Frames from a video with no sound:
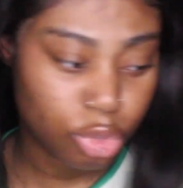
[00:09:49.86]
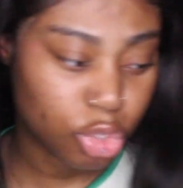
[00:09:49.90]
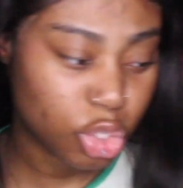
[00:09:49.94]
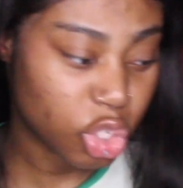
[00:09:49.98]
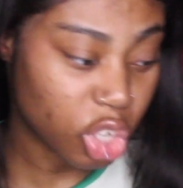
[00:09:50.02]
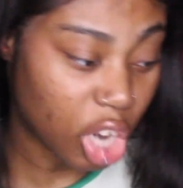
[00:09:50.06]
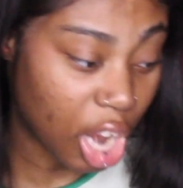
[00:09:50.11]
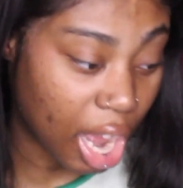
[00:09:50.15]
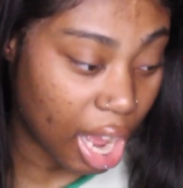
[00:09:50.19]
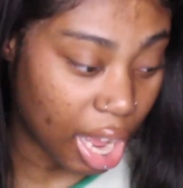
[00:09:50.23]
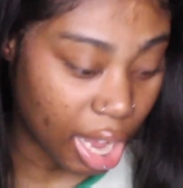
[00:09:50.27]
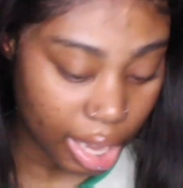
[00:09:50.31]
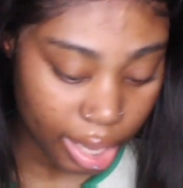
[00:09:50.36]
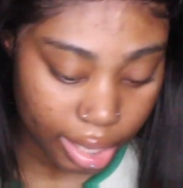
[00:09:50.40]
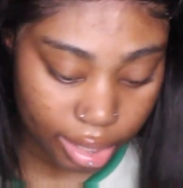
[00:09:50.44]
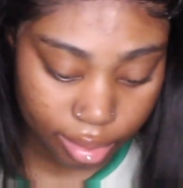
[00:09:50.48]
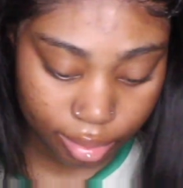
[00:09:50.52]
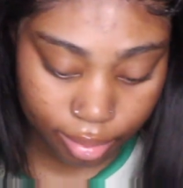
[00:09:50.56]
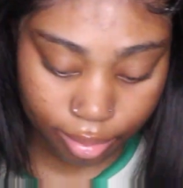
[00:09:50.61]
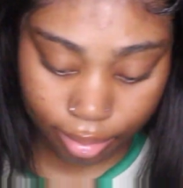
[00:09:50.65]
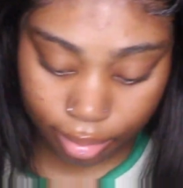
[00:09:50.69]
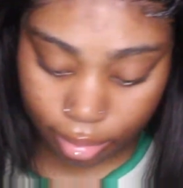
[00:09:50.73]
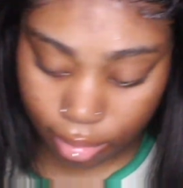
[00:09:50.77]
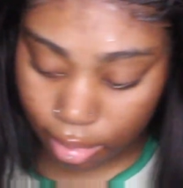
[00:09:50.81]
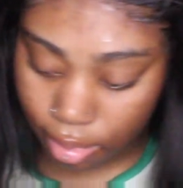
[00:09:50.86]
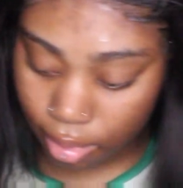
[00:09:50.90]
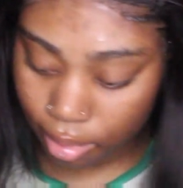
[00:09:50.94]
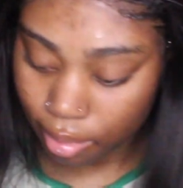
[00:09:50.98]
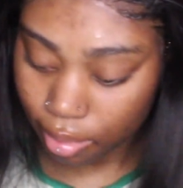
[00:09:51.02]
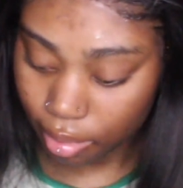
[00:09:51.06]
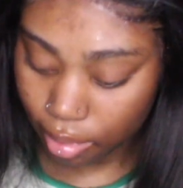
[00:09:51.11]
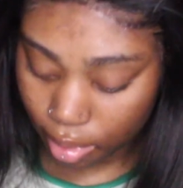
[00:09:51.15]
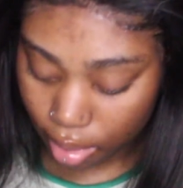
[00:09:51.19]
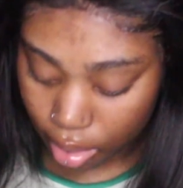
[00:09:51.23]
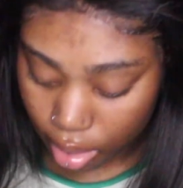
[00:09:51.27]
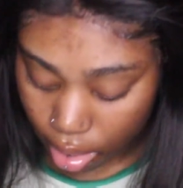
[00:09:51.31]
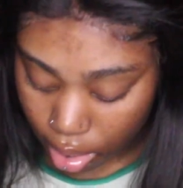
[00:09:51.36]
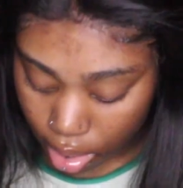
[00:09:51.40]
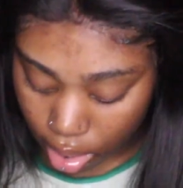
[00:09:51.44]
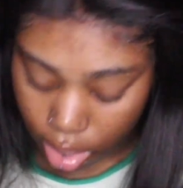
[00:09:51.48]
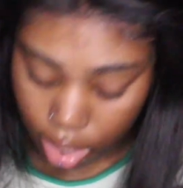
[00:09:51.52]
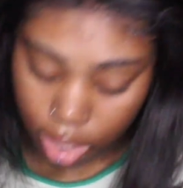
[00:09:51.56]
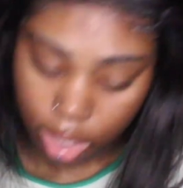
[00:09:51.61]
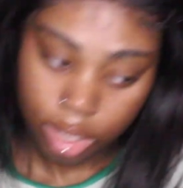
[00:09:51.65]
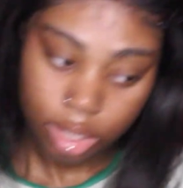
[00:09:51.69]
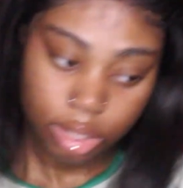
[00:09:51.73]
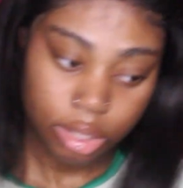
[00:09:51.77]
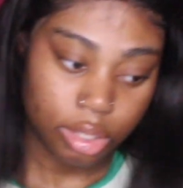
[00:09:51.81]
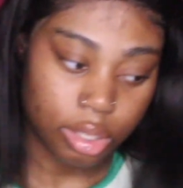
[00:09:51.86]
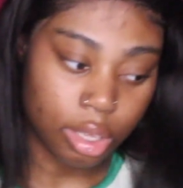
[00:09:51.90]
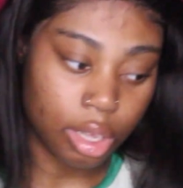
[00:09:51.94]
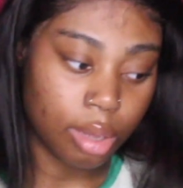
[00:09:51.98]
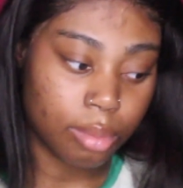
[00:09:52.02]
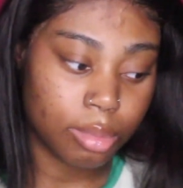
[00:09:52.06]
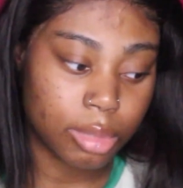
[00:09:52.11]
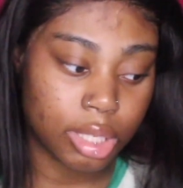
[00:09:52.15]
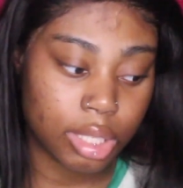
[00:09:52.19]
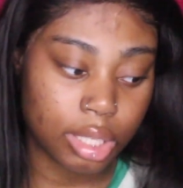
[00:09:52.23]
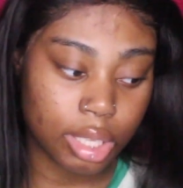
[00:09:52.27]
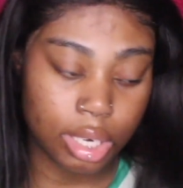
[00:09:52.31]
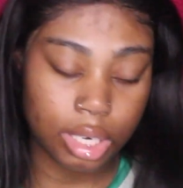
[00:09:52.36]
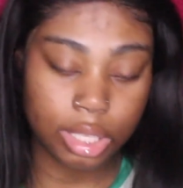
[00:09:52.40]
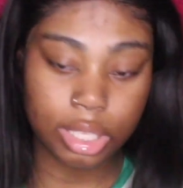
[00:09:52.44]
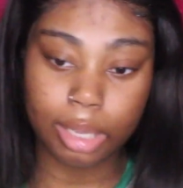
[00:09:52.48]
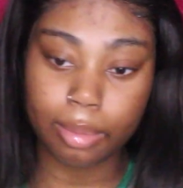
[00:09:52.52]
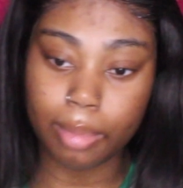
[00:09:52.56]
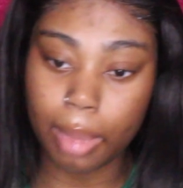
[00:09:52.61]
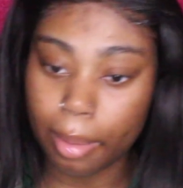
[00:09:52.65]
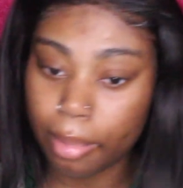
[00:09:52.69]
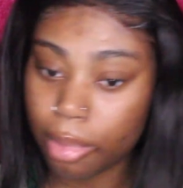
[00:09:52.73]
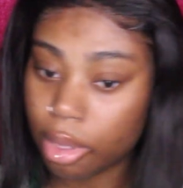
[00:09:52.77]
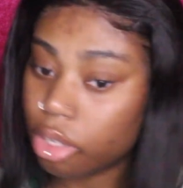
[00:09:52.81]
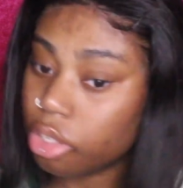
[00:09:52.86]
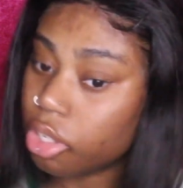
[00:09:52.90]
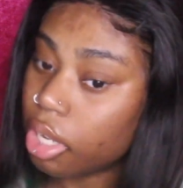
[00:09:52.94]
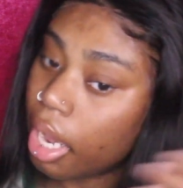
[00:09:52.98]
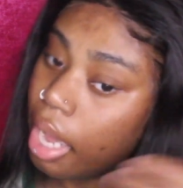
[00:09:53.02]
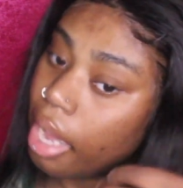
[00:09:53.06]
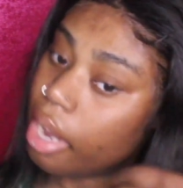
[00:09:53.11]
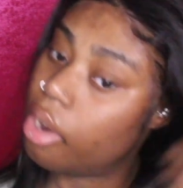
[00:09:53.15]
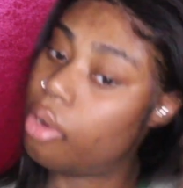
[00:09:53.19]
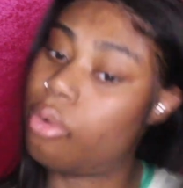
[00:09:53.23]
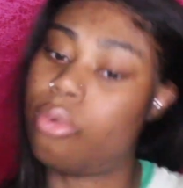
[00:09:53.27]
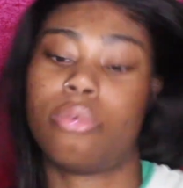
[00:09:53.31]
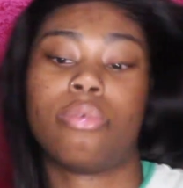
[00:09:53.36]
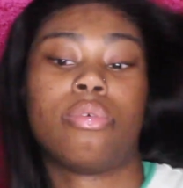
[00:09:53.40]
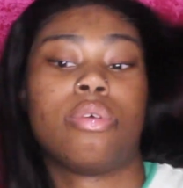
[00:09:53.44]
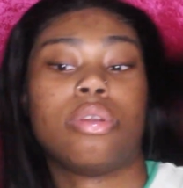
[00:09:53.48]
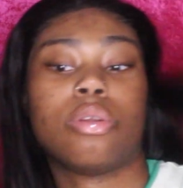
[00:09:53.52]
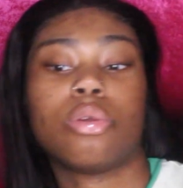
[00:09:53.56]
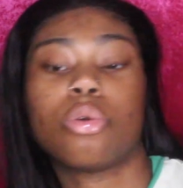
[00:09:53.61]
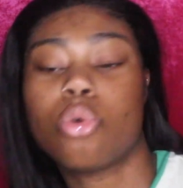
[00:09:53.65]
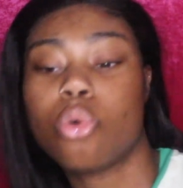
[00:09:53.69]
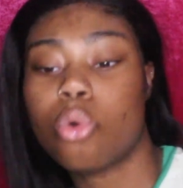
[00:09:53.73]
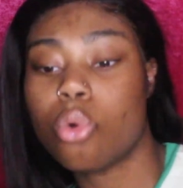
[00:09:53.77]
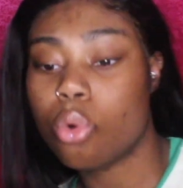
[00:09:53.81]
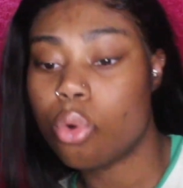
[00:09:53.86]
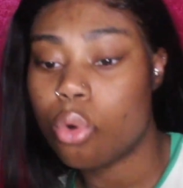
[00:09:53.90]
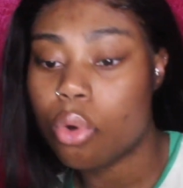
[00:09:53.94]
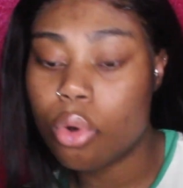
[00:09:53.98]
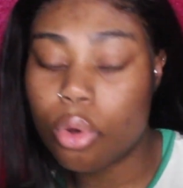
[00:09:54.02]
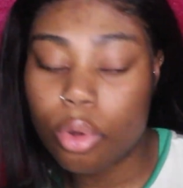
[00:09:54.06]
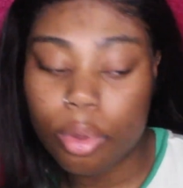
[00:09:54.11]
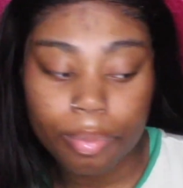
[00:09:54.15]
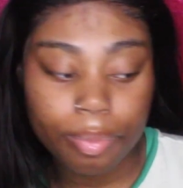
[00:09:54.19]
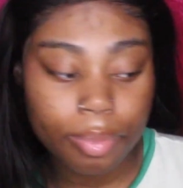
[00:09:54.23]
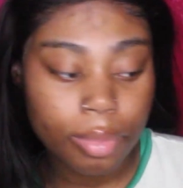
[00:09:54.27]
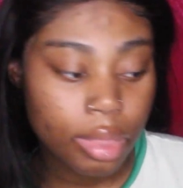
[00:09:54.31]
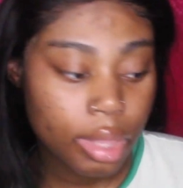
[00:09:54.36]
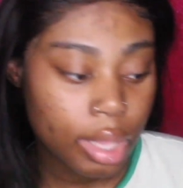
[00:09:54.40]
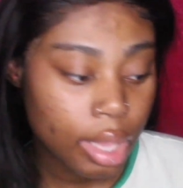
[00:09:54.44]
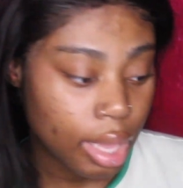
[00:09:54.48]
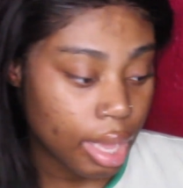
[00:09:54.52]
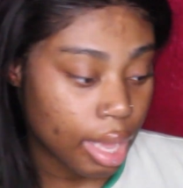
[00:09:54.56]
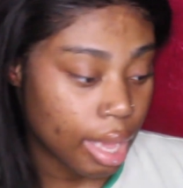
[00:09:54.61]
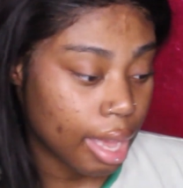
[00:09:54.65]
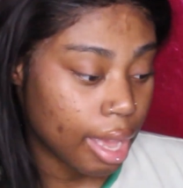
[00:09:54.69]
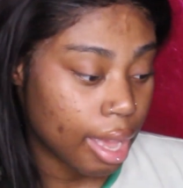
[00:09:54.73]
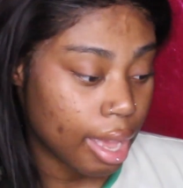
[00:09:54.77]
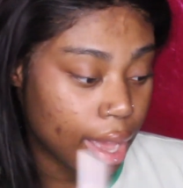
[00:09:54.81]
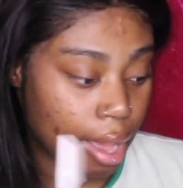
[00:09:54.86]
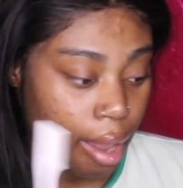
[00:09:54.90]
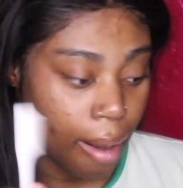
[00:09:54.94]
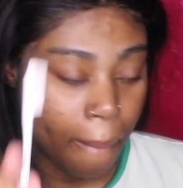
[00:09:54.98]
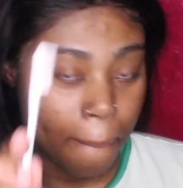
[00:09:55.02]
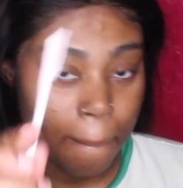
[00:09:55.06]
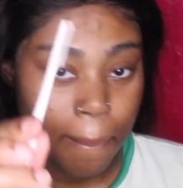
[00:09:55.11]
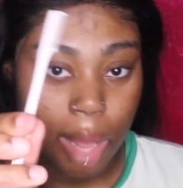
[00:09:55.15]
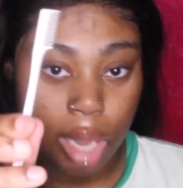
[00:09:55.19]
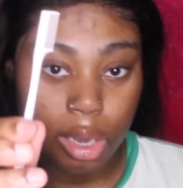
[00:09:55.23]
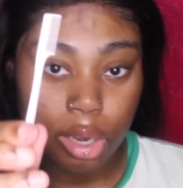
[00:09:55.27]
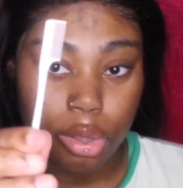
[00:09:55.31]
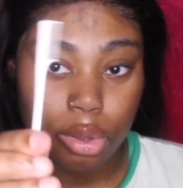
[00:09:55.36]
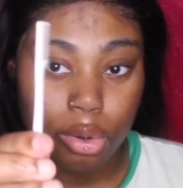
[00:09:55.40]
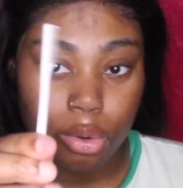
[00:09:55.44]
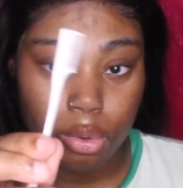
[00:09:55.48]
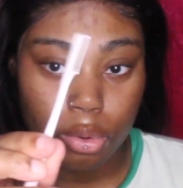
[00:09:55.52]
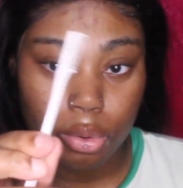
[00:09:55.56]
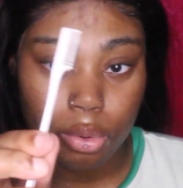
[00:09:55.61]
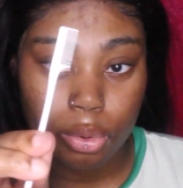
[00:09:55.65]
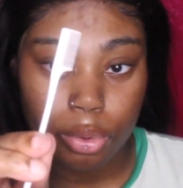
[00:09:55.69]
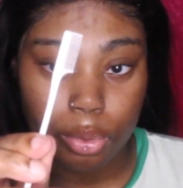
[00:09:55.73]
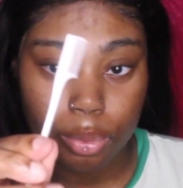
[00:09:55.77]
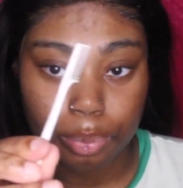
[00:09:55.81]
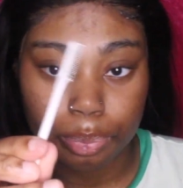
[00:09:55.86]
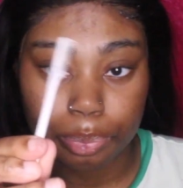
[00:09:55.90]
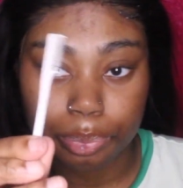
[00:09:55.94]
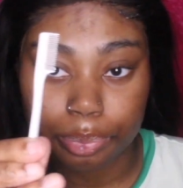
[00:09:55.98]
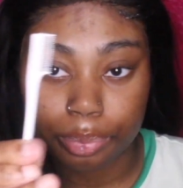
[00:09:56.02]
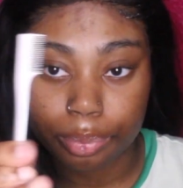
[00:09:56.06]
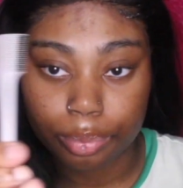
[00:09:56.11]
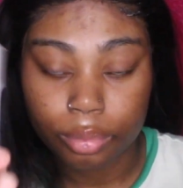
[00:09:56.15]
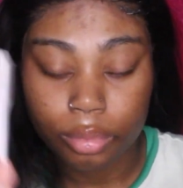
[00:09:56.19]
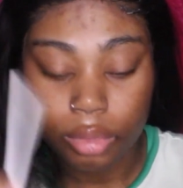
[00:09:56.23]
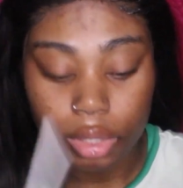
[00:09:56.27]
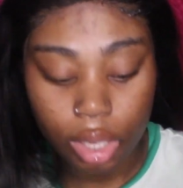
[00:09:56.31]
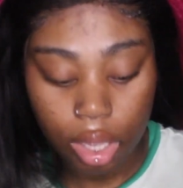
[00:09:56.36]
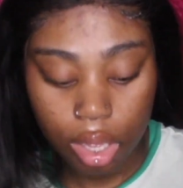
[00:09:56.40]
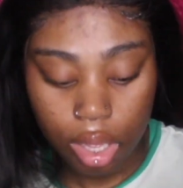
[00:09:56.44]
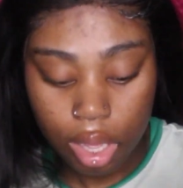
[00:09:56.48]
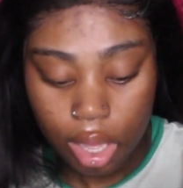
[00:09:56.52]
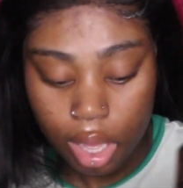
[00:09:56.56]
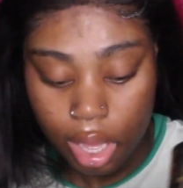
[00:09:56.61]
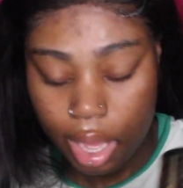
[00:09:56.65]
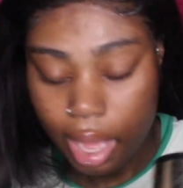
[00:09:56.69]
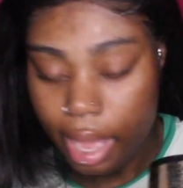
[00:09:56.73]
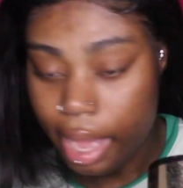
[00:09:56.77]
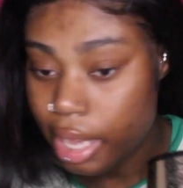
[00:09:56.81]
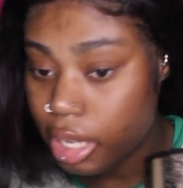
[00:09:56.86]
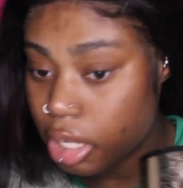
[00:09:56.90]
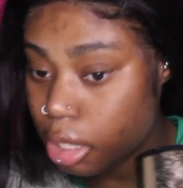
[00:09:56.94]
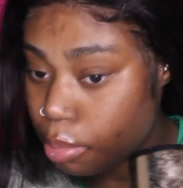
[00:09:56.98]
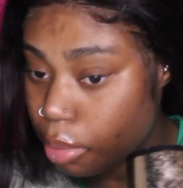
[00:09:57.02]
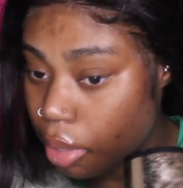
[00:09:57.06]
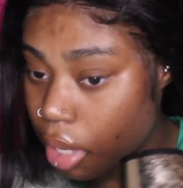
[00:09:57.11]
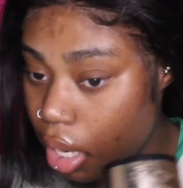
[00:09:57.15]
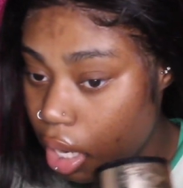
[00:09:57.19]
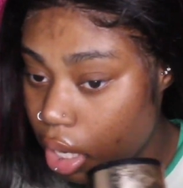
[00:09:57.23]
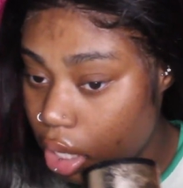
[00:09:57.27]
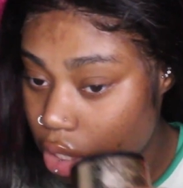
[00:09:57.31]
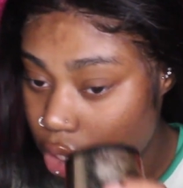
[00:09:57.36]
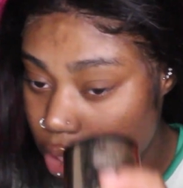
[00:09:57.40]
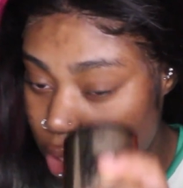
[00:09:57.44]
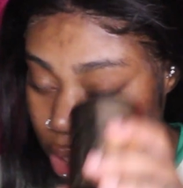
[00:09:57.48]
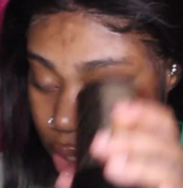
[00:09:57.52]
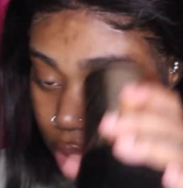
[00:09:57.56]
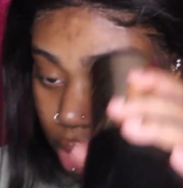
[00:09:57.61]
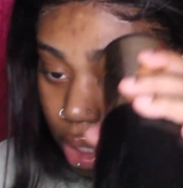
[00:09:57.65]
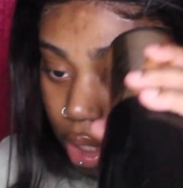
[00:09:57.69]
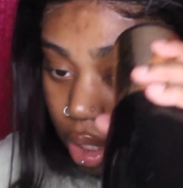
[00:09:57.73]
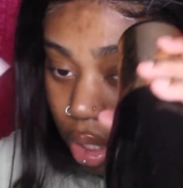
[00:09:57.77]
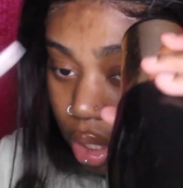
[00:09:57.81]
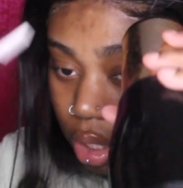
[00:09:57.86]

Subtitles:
Try. So I'm just gonna take my blow dryer on cool and my little edge brush.